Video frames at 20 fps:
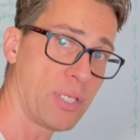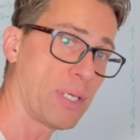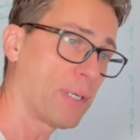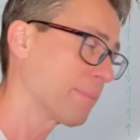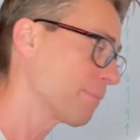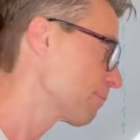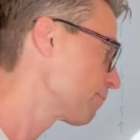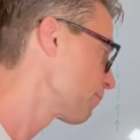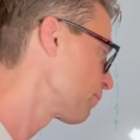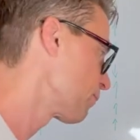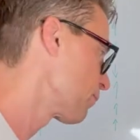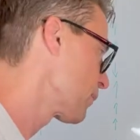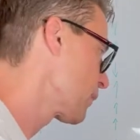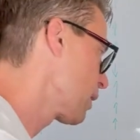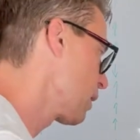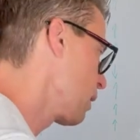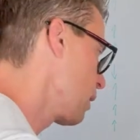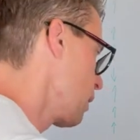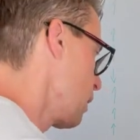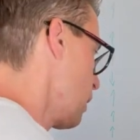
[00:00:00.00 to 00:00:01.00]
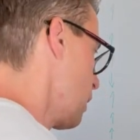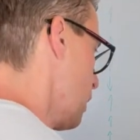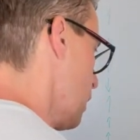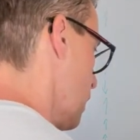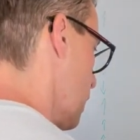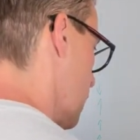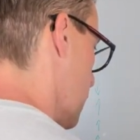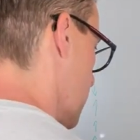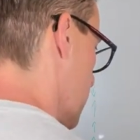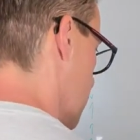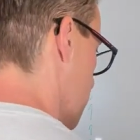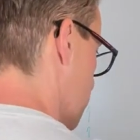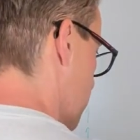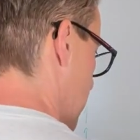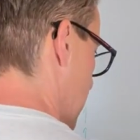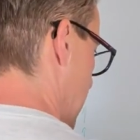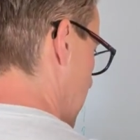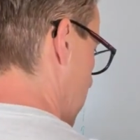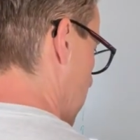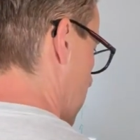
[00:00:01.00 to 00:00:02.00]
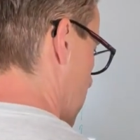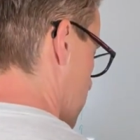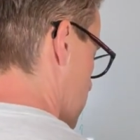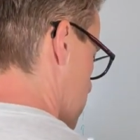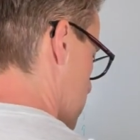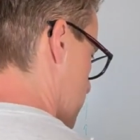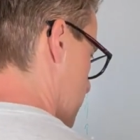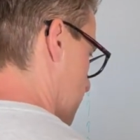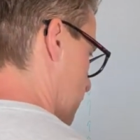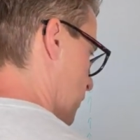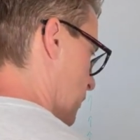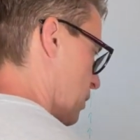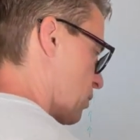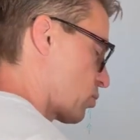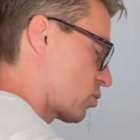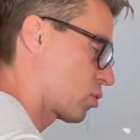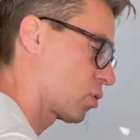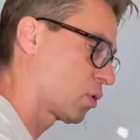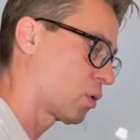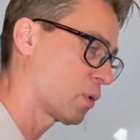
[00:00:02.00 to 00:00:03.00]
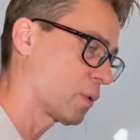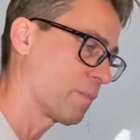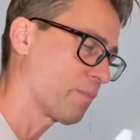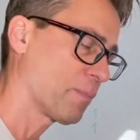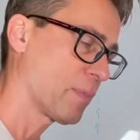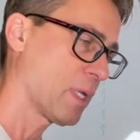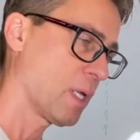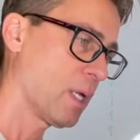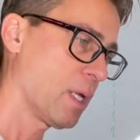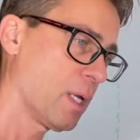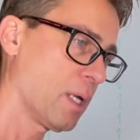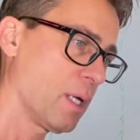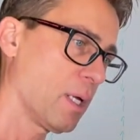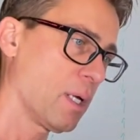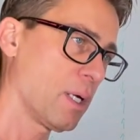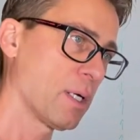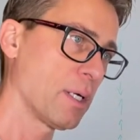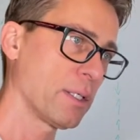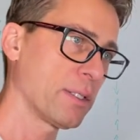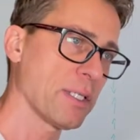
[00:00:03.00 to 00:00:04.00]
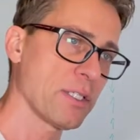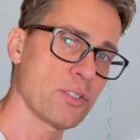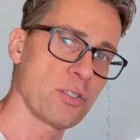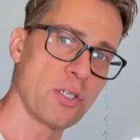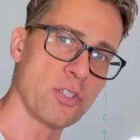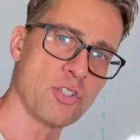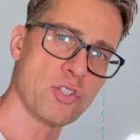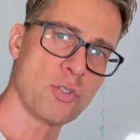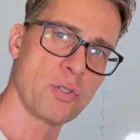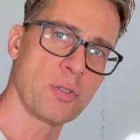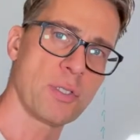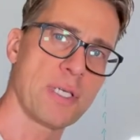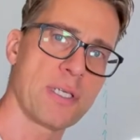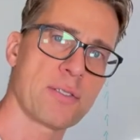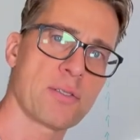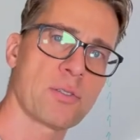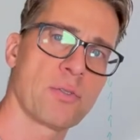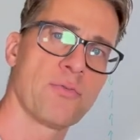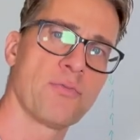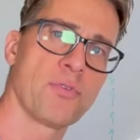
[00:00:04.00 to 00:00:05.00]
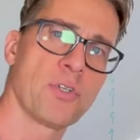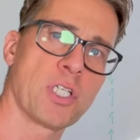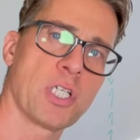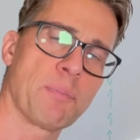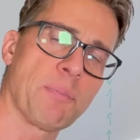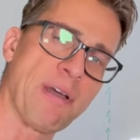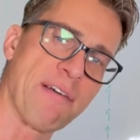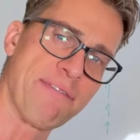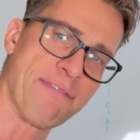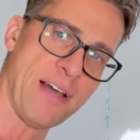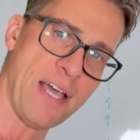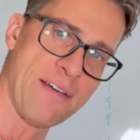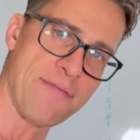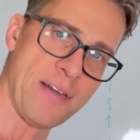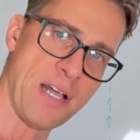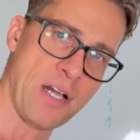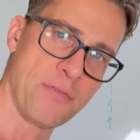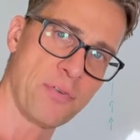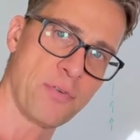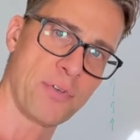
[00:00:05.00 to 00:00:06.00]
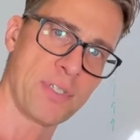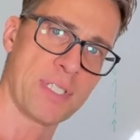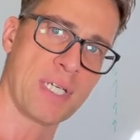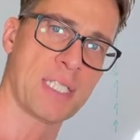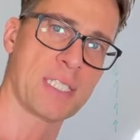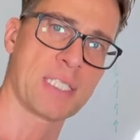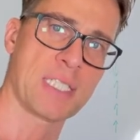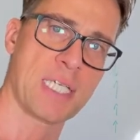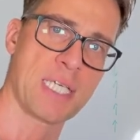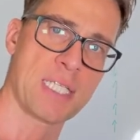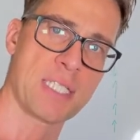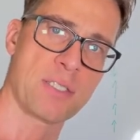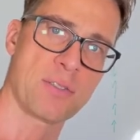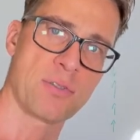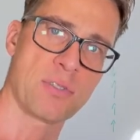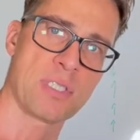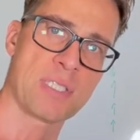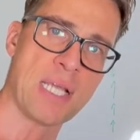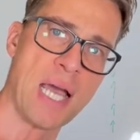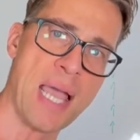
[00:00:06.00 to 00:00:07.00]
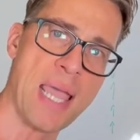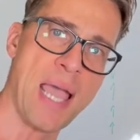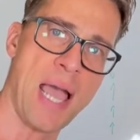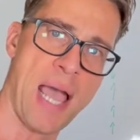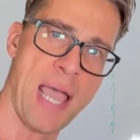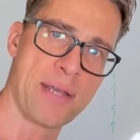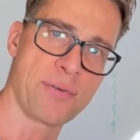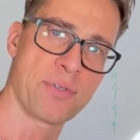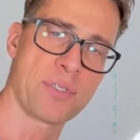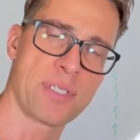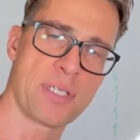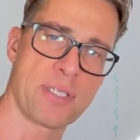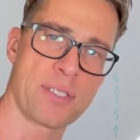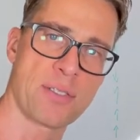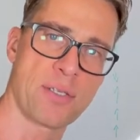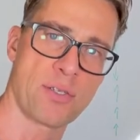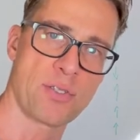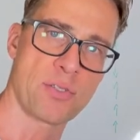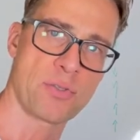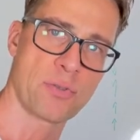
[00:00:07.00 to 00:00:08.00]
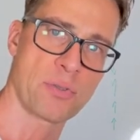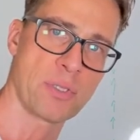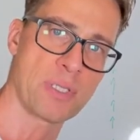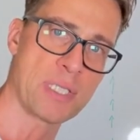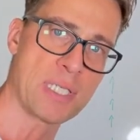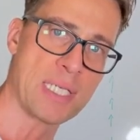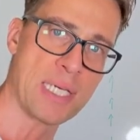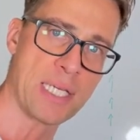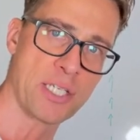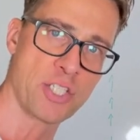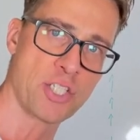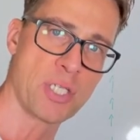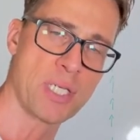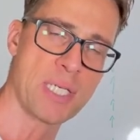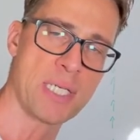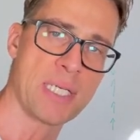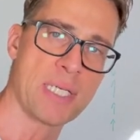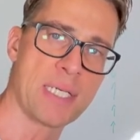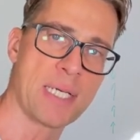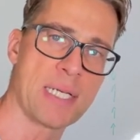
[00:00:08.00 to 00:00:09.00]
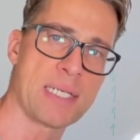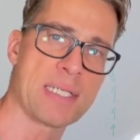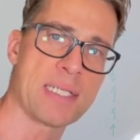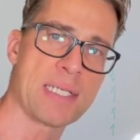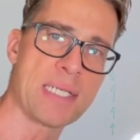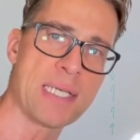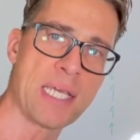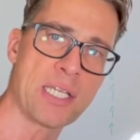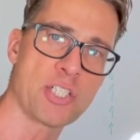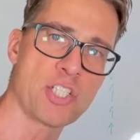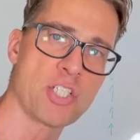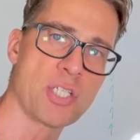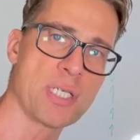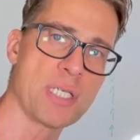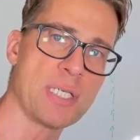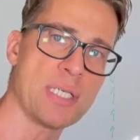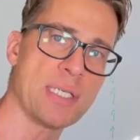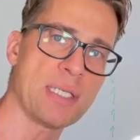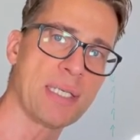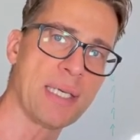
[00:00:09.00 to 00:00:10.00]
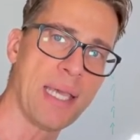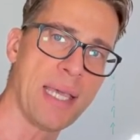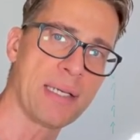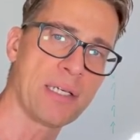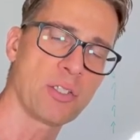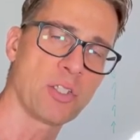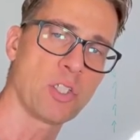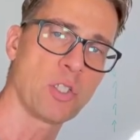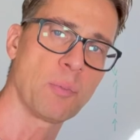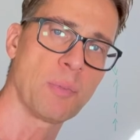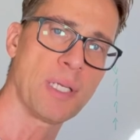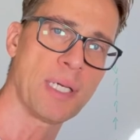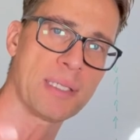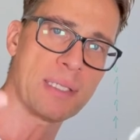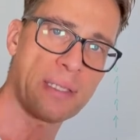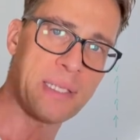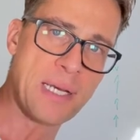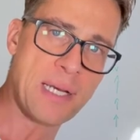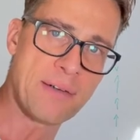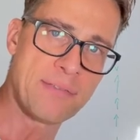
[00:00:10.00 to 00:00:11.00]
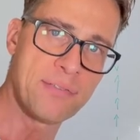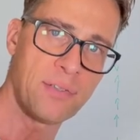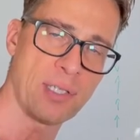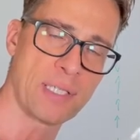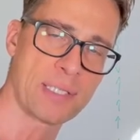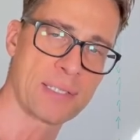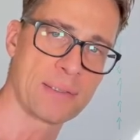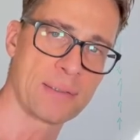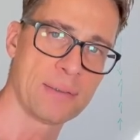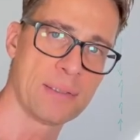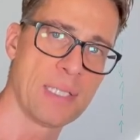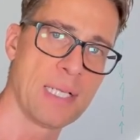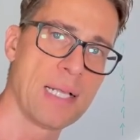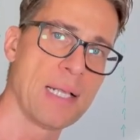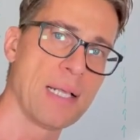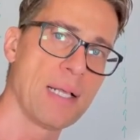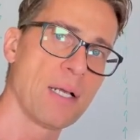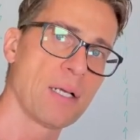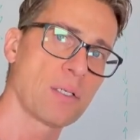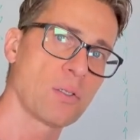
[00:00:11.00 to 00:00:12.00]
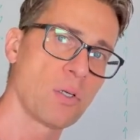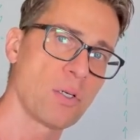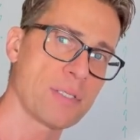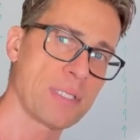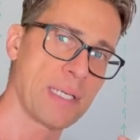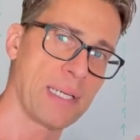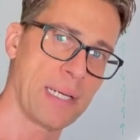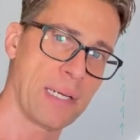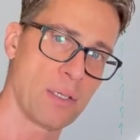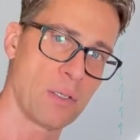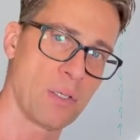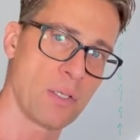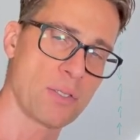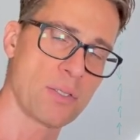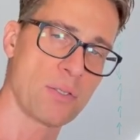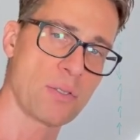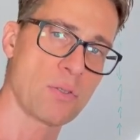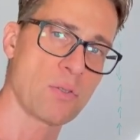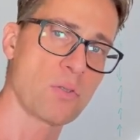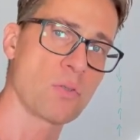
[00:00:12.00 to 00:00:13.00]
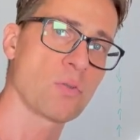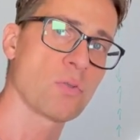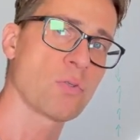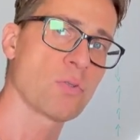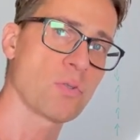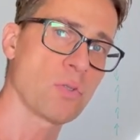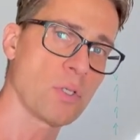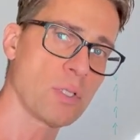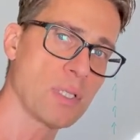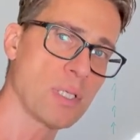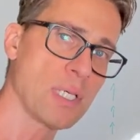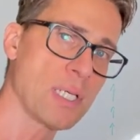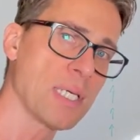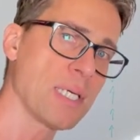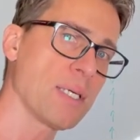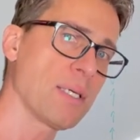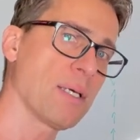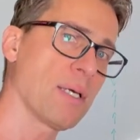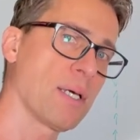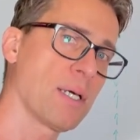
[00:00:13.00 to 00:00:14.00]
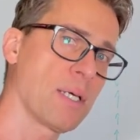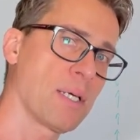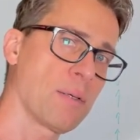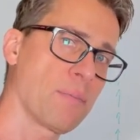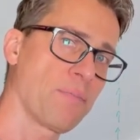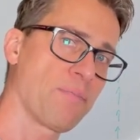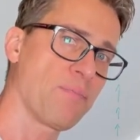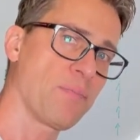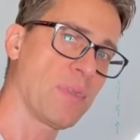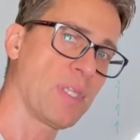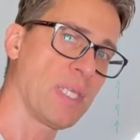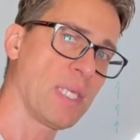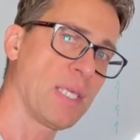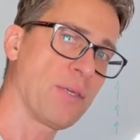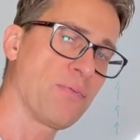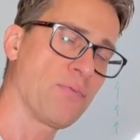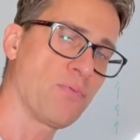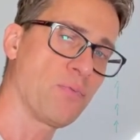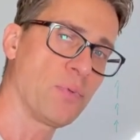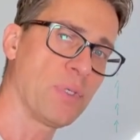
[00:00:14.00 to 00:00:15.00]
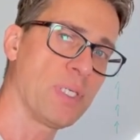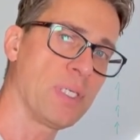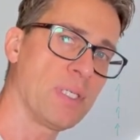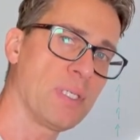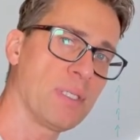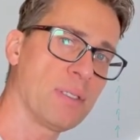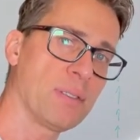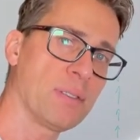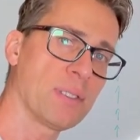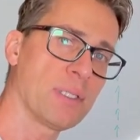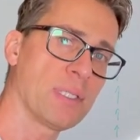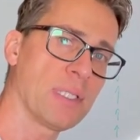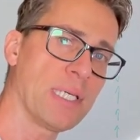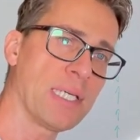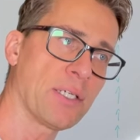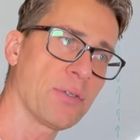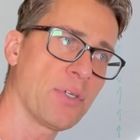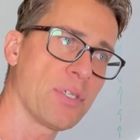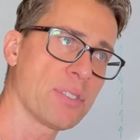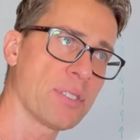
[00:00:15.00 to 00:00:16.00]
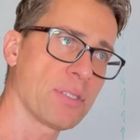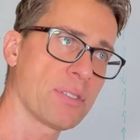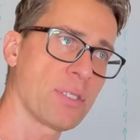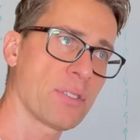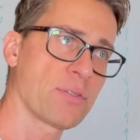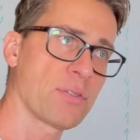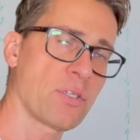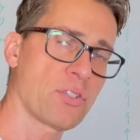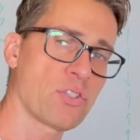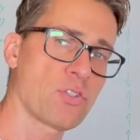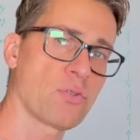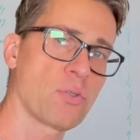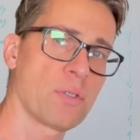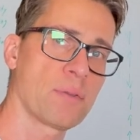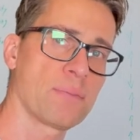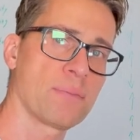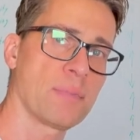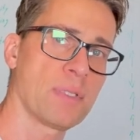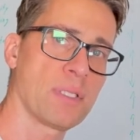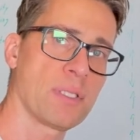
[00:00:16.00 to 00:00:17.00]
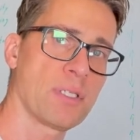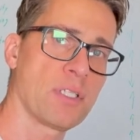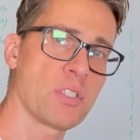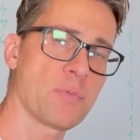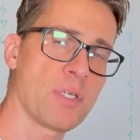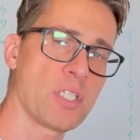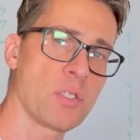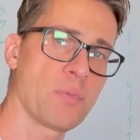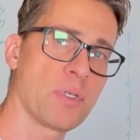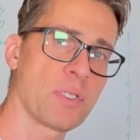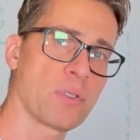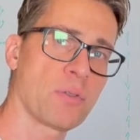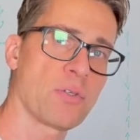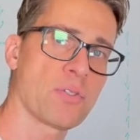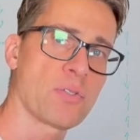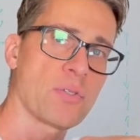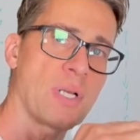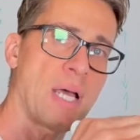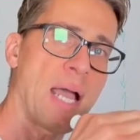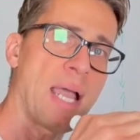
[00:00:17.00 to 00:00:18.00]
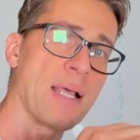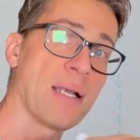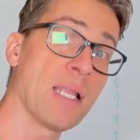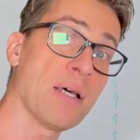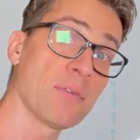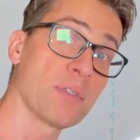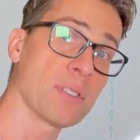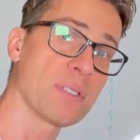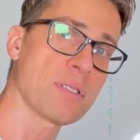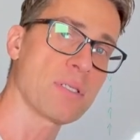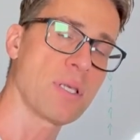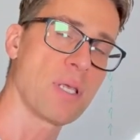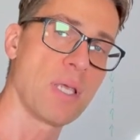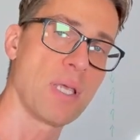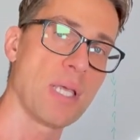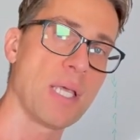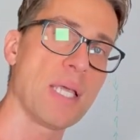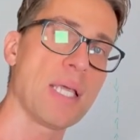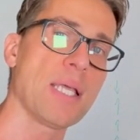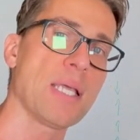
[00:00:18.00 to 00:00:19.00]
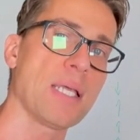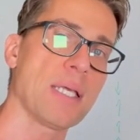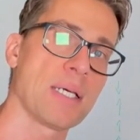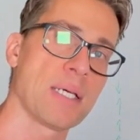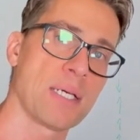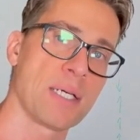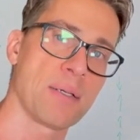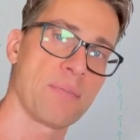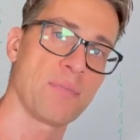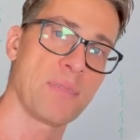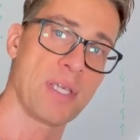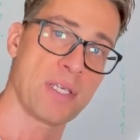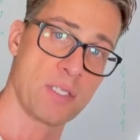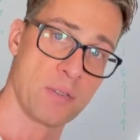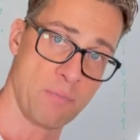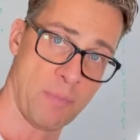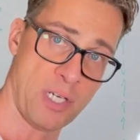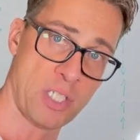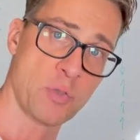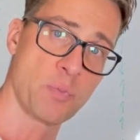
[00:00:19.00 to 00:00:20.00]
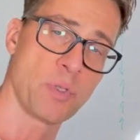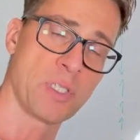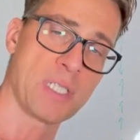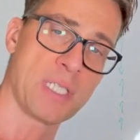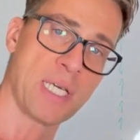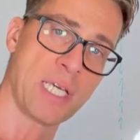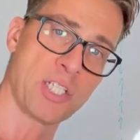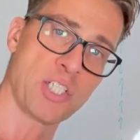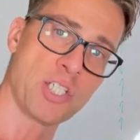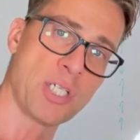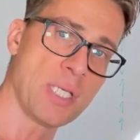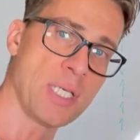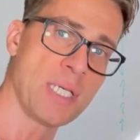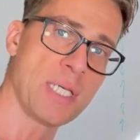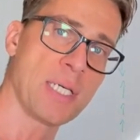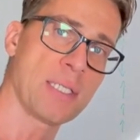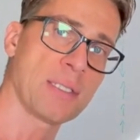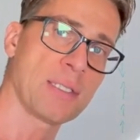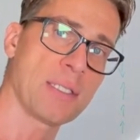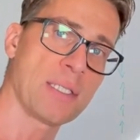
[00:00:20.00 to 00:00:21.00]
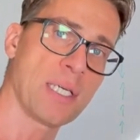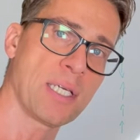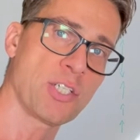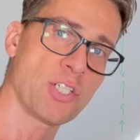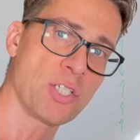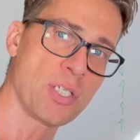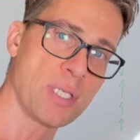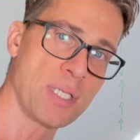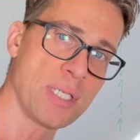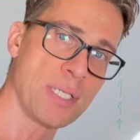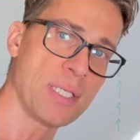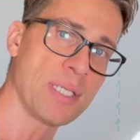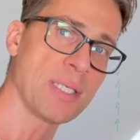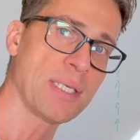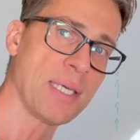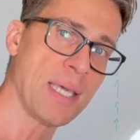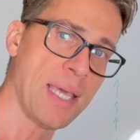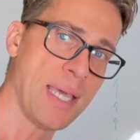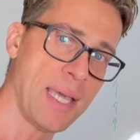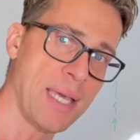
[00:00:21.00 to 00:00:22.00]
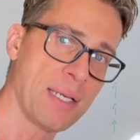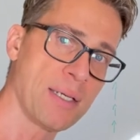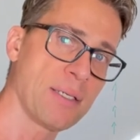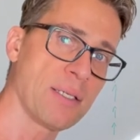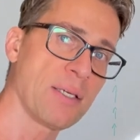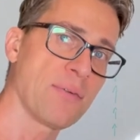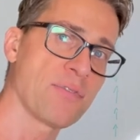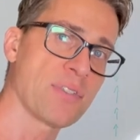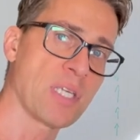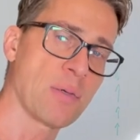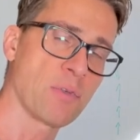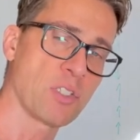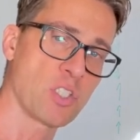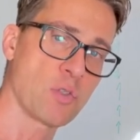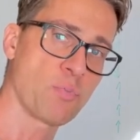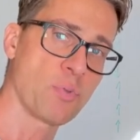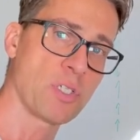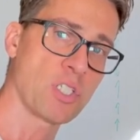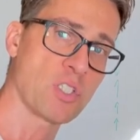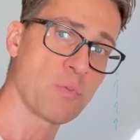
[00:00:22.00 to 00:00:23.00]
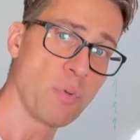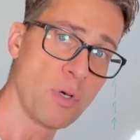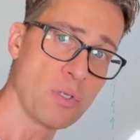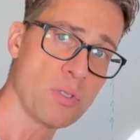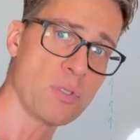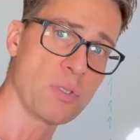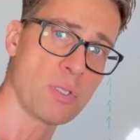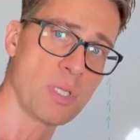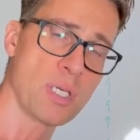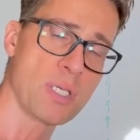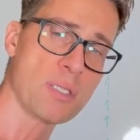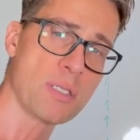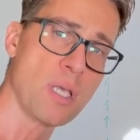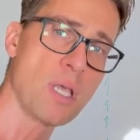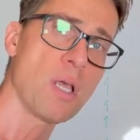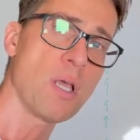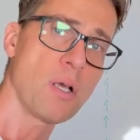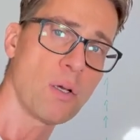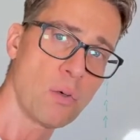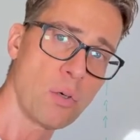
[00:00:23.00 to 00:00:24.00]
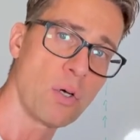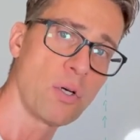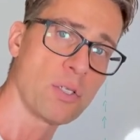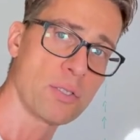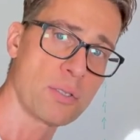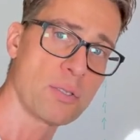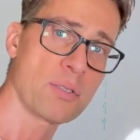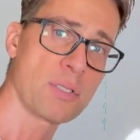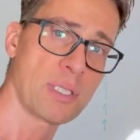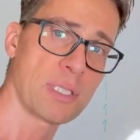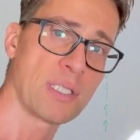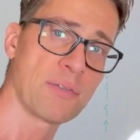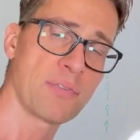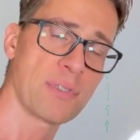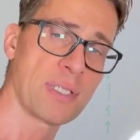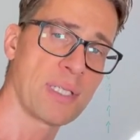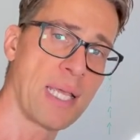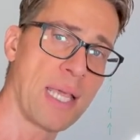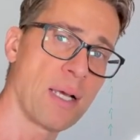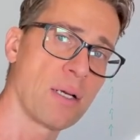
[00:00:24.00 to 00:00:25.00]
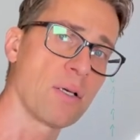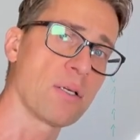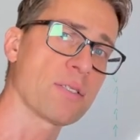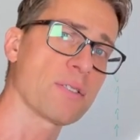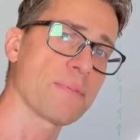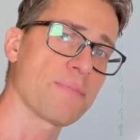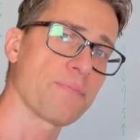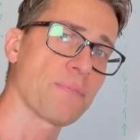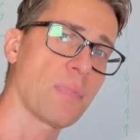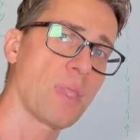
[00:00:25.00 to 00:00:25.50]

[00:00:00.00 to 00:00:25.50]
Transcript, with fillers: Uh, um, hair loss. So uh, testosterone is converted by 5-alpha reductase to dihydrotestosterone or DHT. And DHT can accumulate at the hair follicle, causing hair loss. So certainly, um, if we uh, increase the testosterone, uh, especially when it goes to the higher levels, um, there's much more DHT, and the DHT can, if someone's predisposed to this, cause significant hair loss.